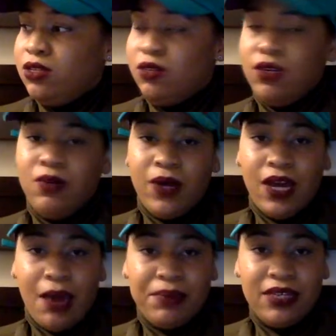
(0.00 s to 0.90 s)
So
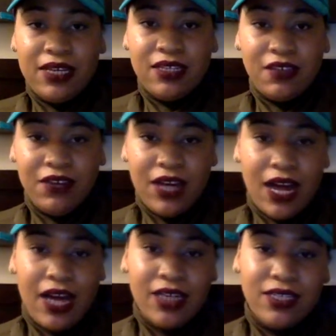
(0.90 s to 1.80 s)
anyway, happy Thanksgiving,
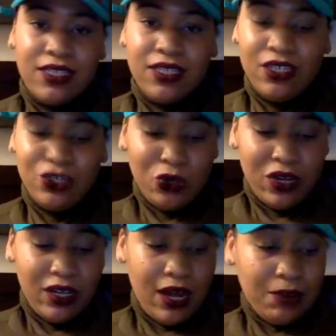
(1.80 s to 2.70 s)
guys.
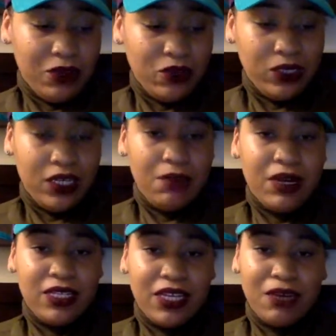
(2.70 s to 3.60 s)
Enjoy. I'm going to get
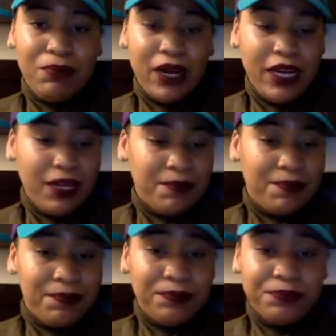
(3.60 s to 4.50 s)
my second plate,
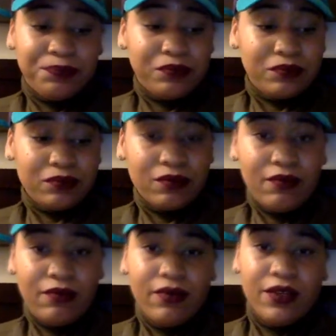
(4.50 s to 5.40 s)

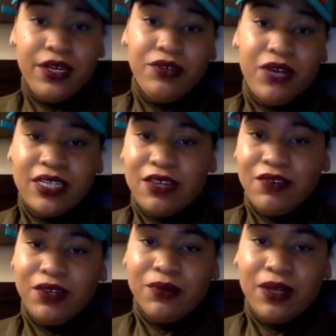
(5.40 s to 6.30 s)
and you guys
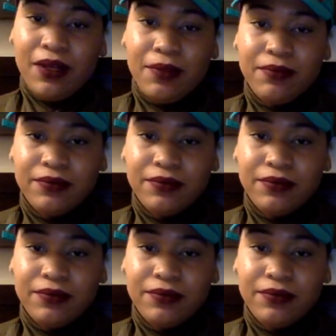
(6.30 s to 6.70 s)
have a good one.